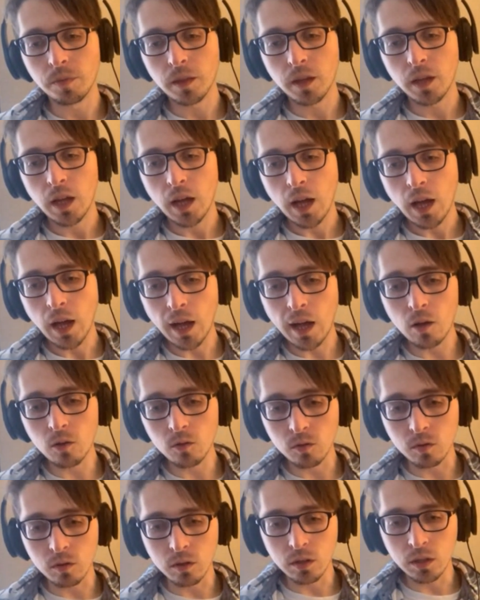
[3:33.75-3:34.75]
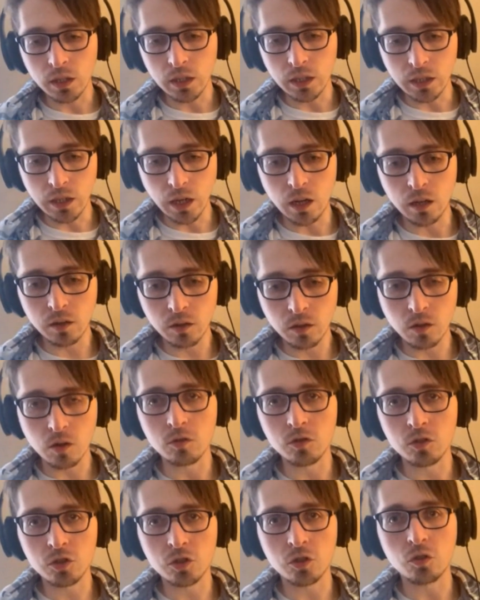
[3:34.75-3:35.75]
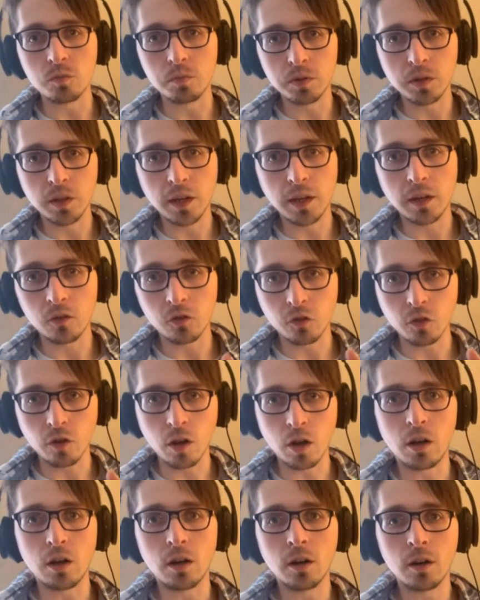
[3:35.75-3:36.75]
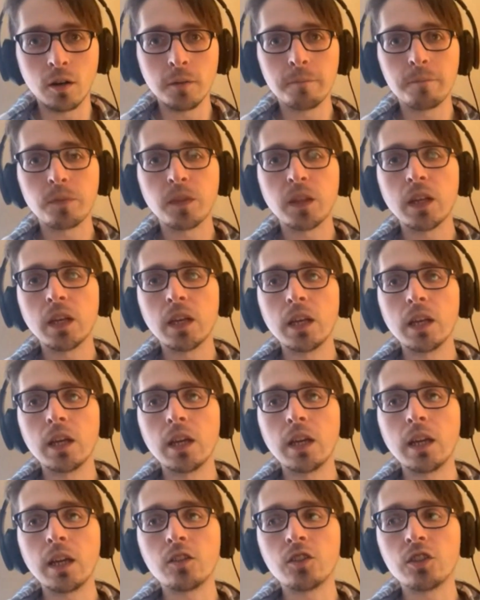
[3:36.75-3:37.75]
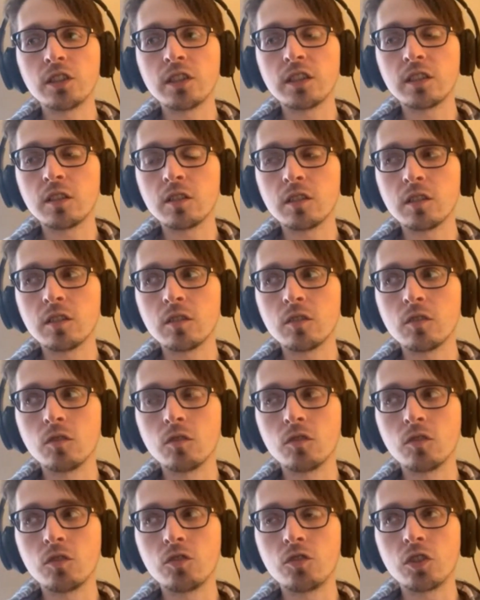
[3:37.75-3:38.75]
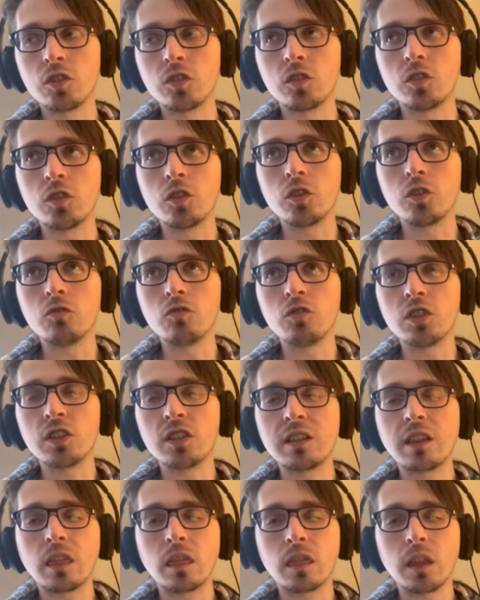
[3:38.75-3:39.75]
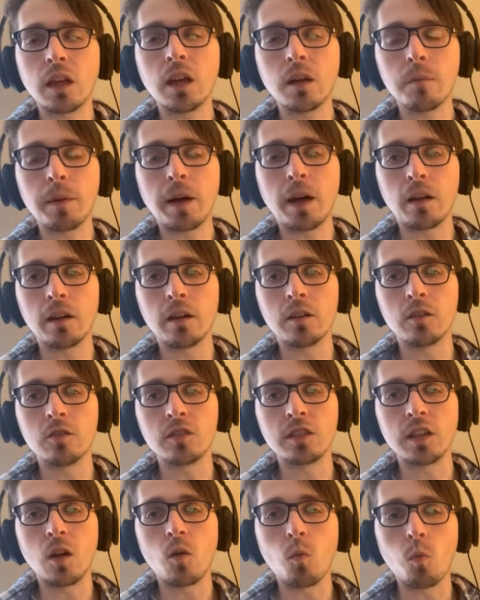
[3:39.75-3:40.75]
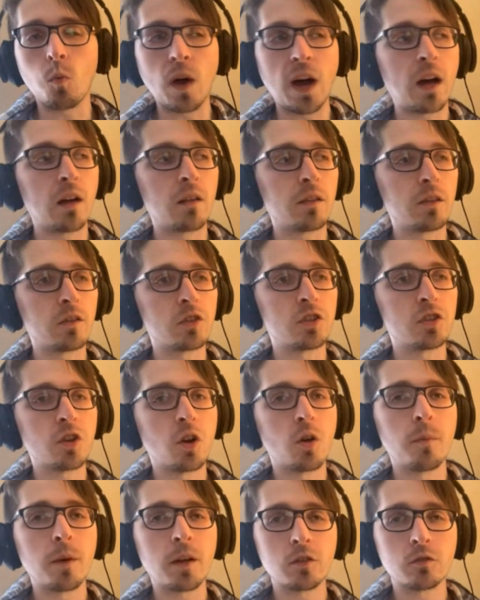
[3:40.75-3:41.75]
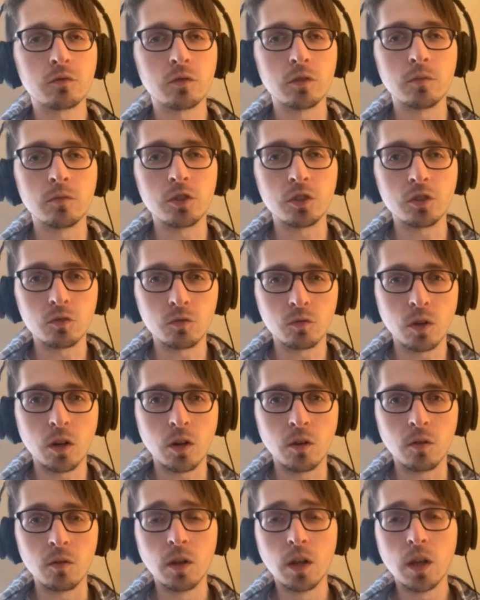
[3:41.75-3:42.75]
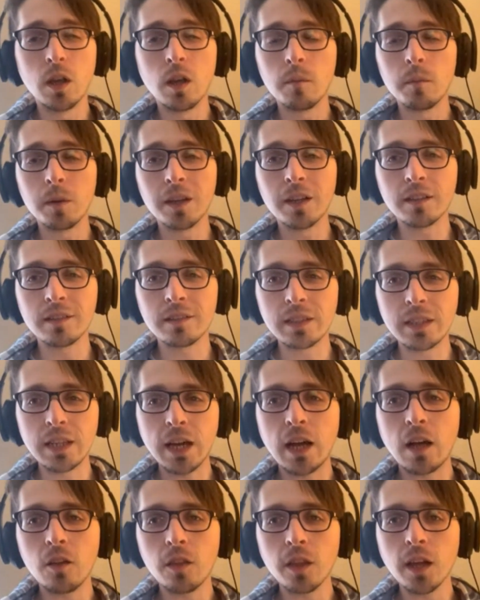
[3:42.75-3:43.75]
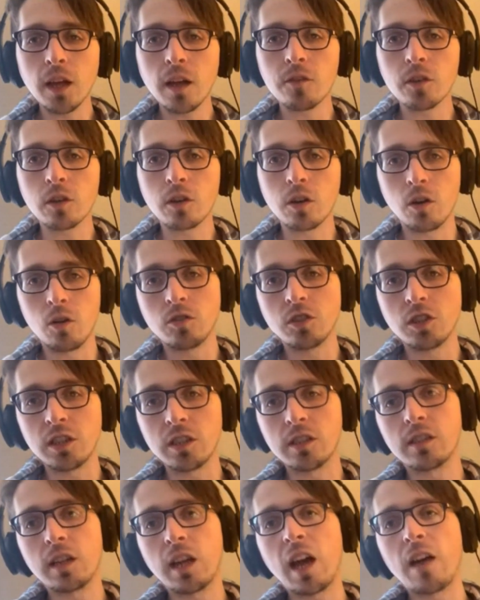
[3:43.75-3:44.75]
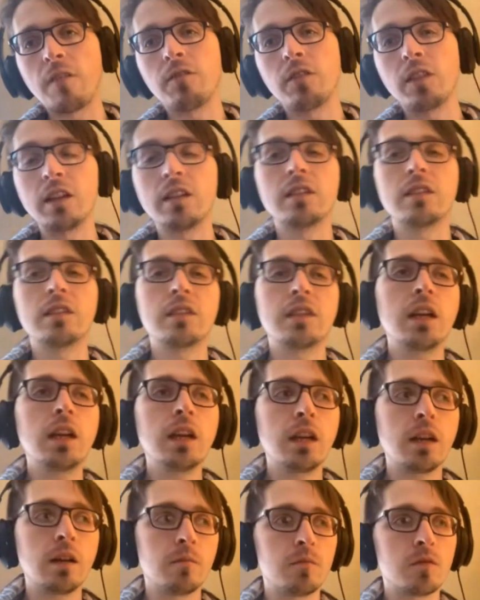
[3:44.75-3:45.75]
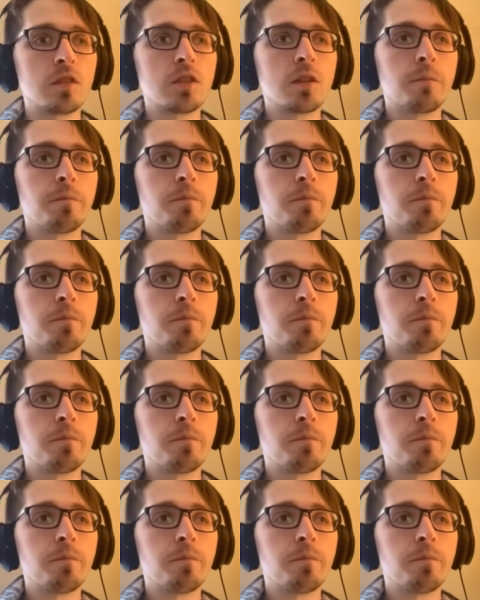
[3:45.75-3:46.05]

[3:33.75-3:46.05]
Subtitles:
how young those 2 players are, it you just think about it and you say, wow, there's so much room to grow, because now they have a coaching staff that seems